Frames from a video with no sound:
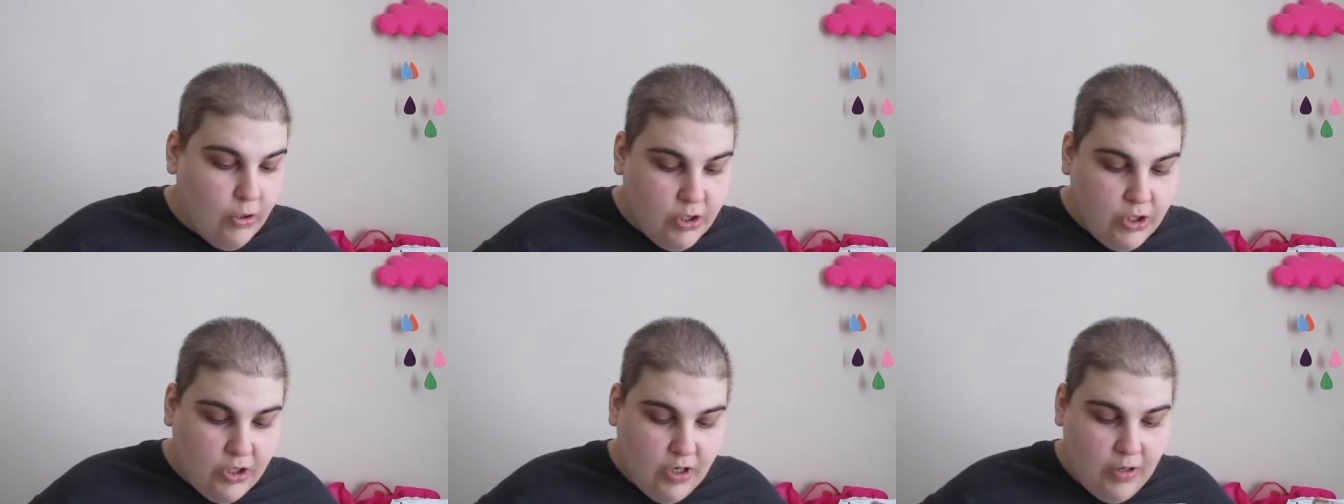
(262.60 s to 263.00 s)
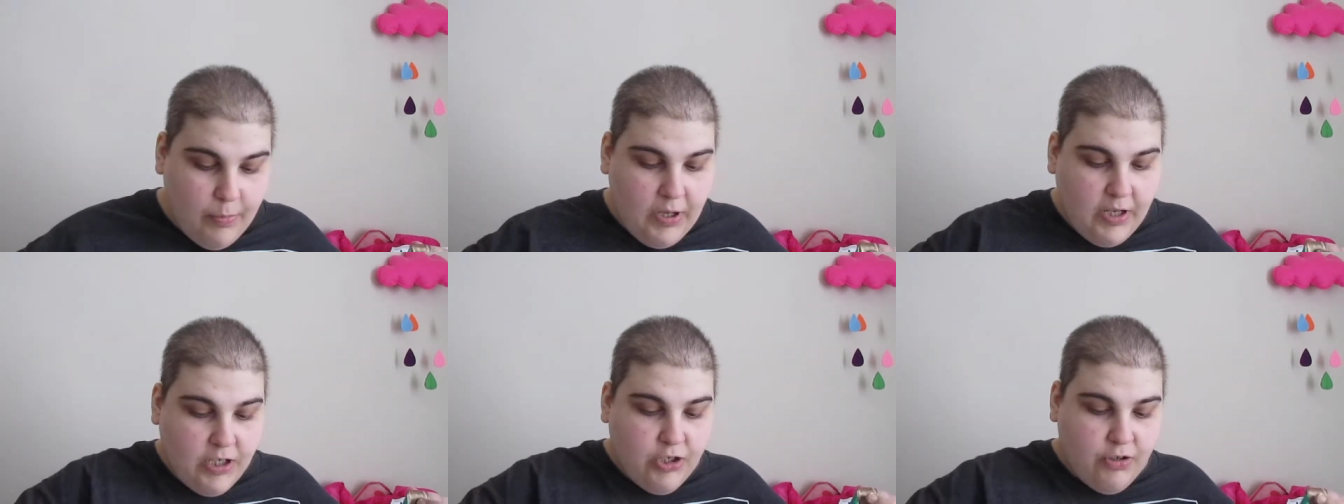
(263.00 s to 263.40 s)
took a
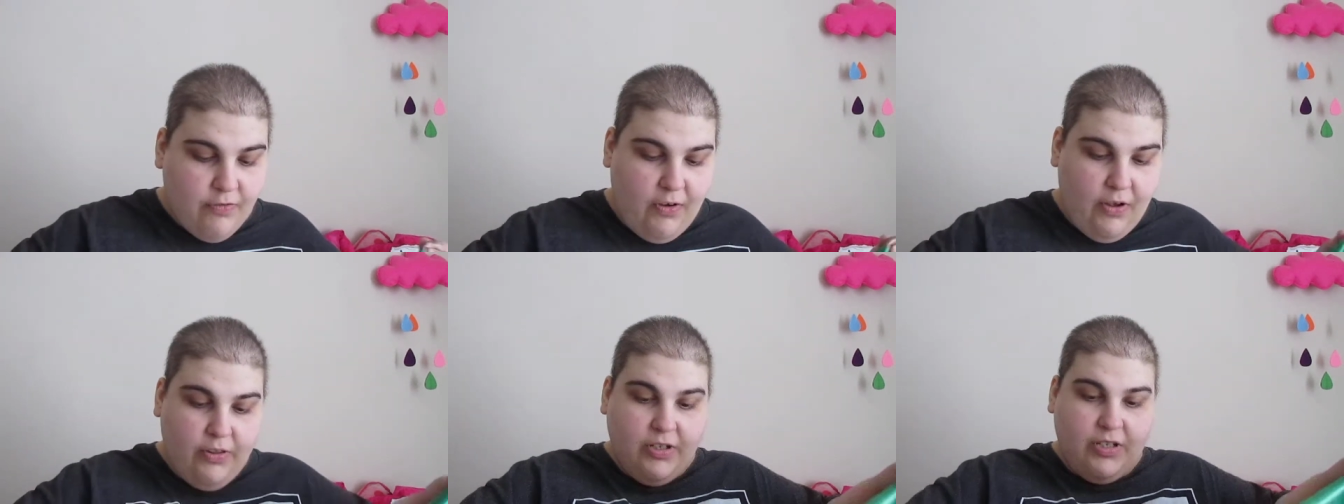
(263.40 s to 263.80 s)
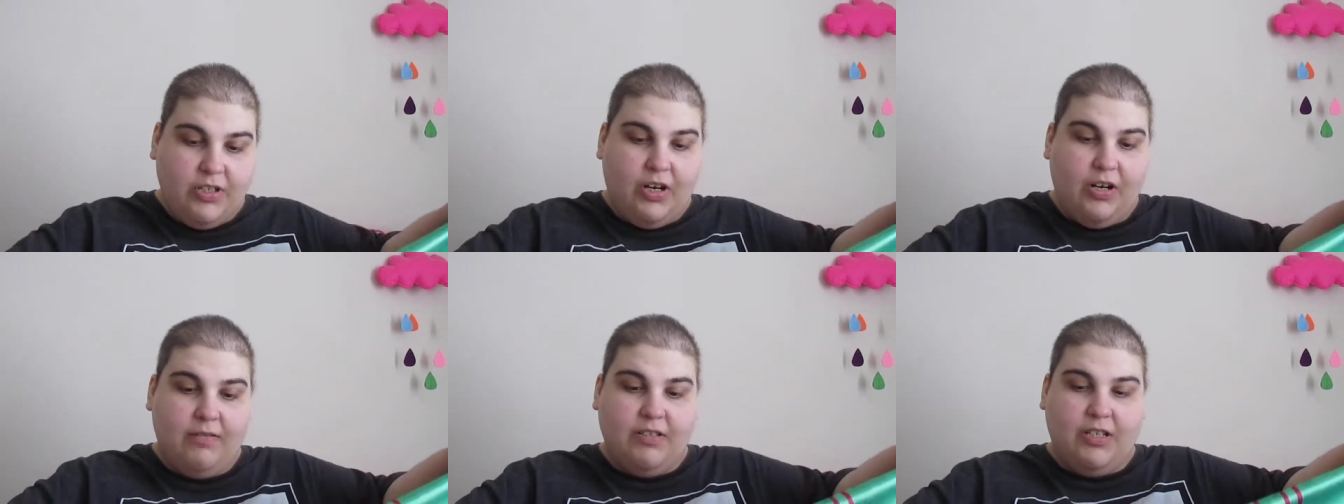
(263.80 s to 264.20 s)
picture of all the
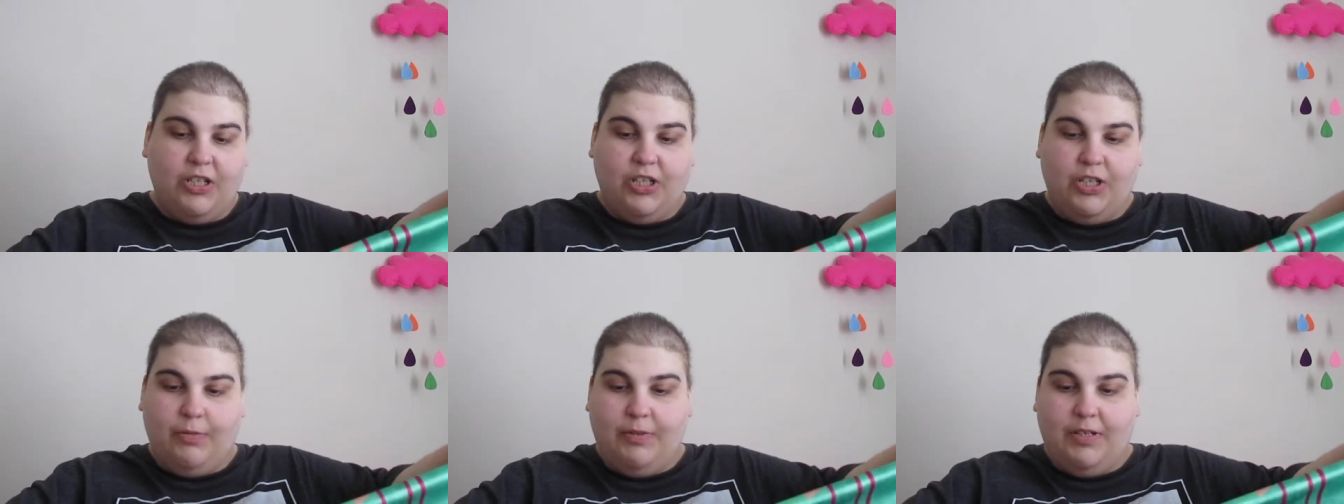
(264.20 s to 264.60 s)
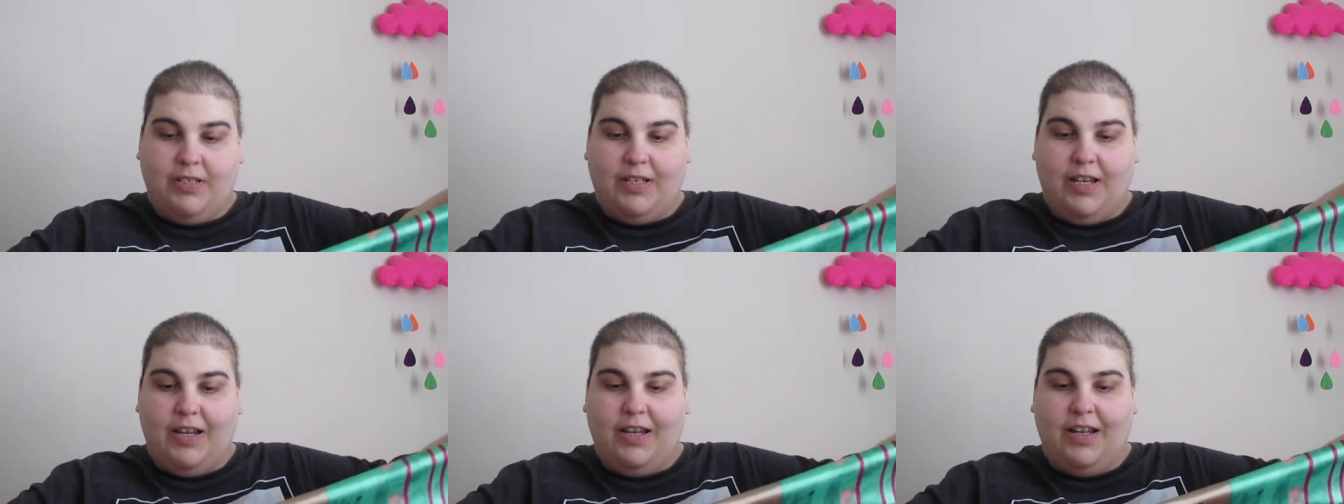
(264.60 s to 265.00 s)
scarves that she was
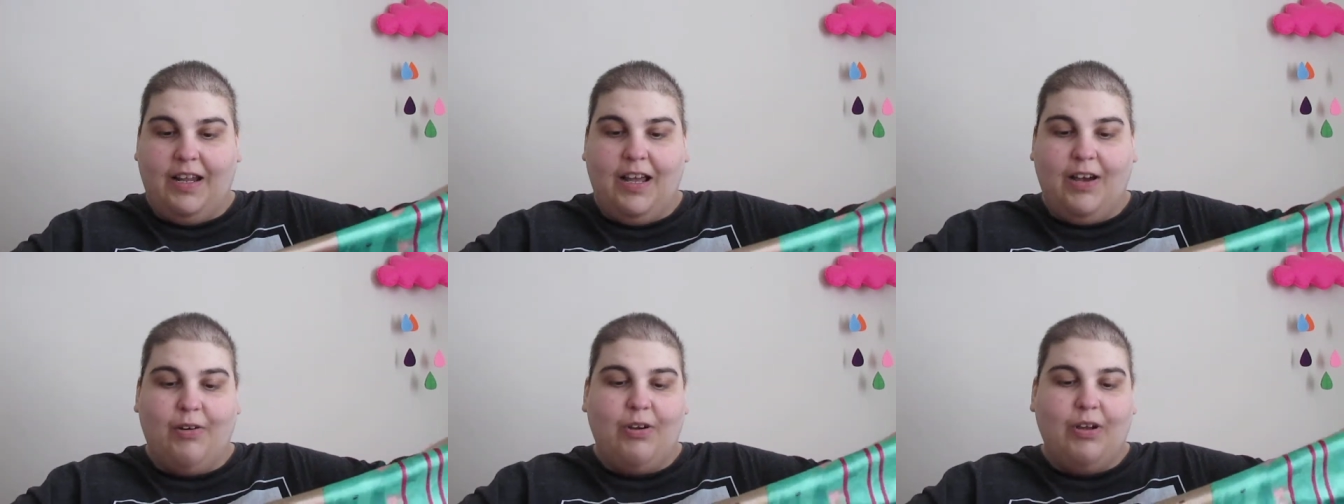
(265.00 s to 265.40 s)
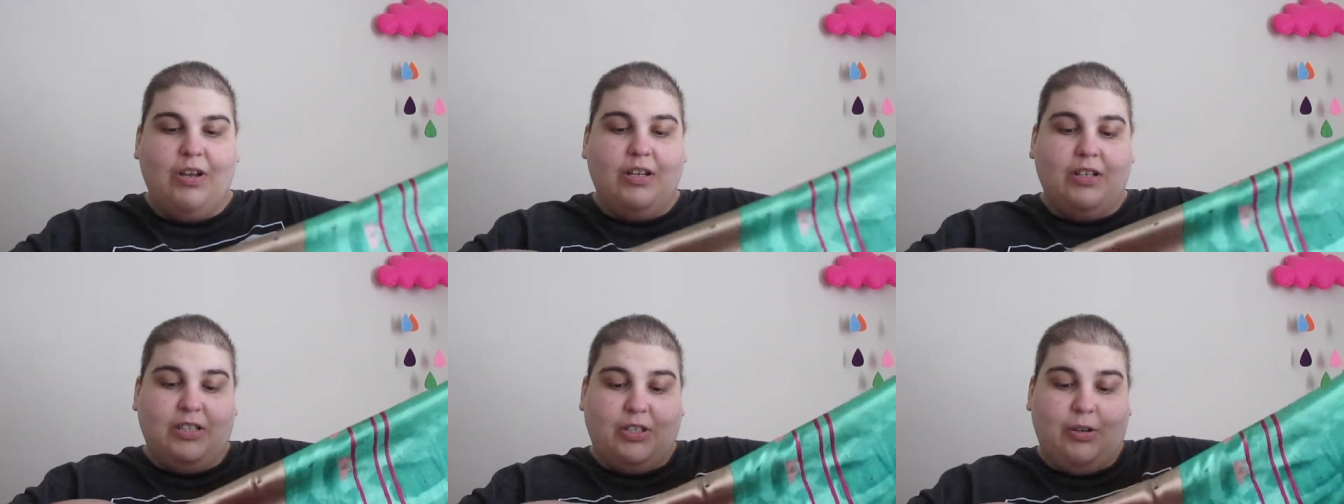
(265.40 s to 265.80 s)
sending out.
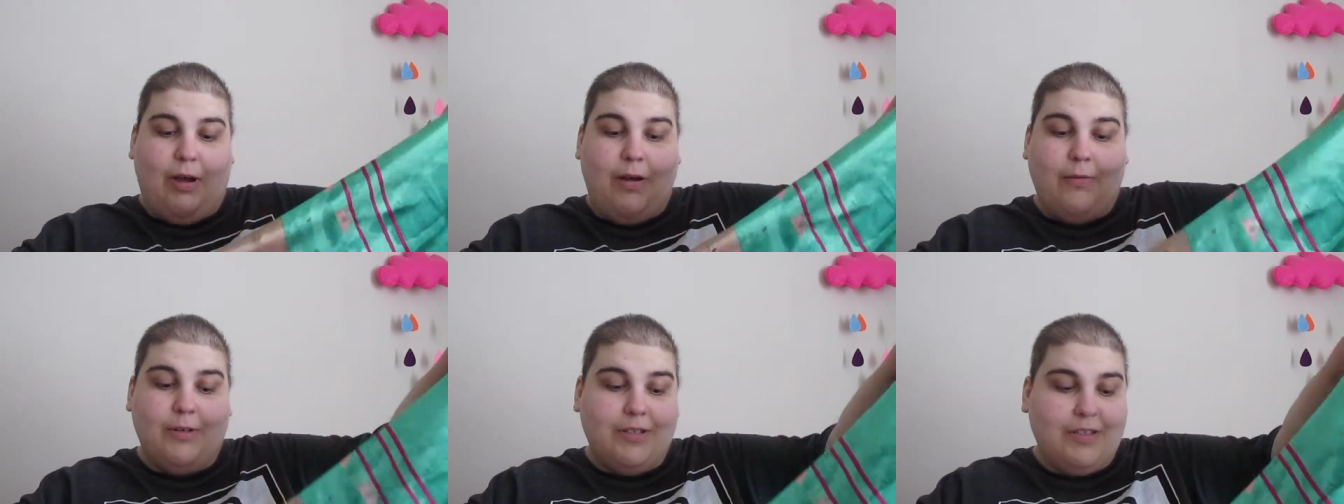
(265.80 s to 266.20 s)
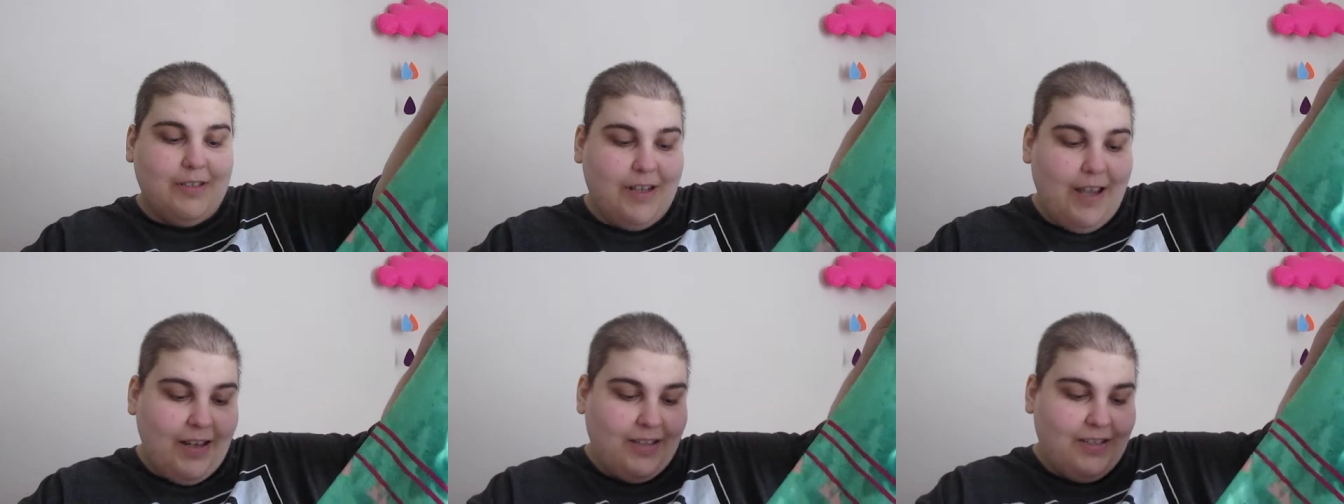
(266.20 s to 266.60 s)
So I was
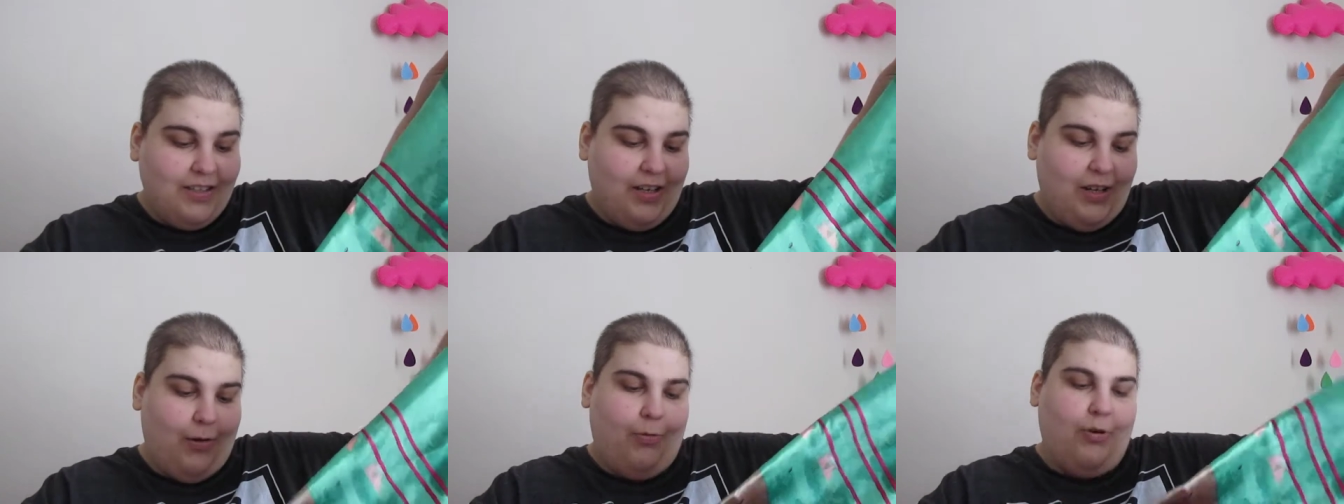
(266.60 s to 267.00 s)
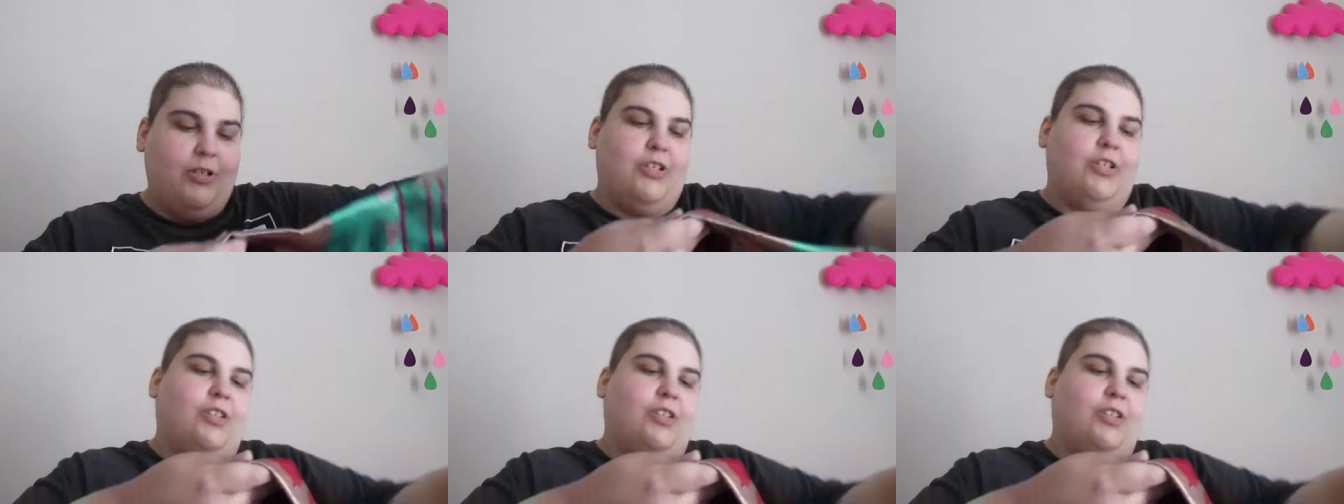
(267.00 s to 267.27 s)
guessing which